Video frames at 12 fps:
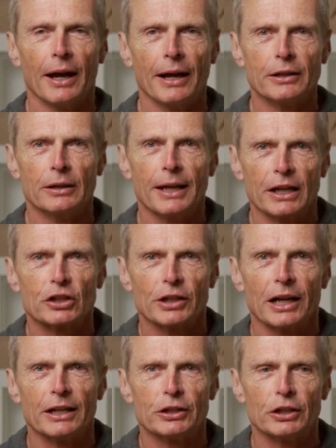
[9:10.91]
And your next
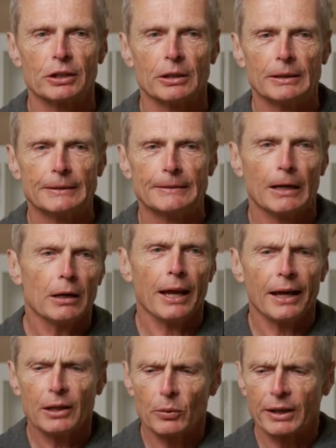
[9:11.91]
challenge is,
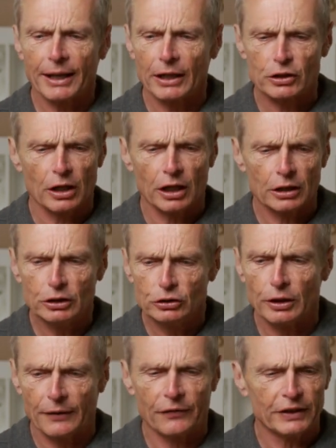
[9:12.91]
okay, I don't want to catch
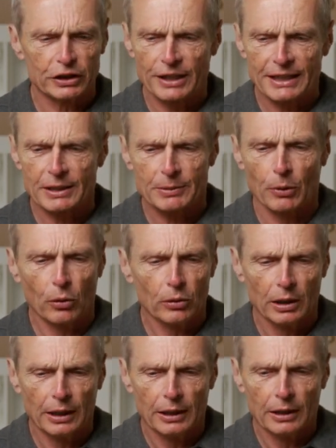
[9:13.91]
100 fish this small.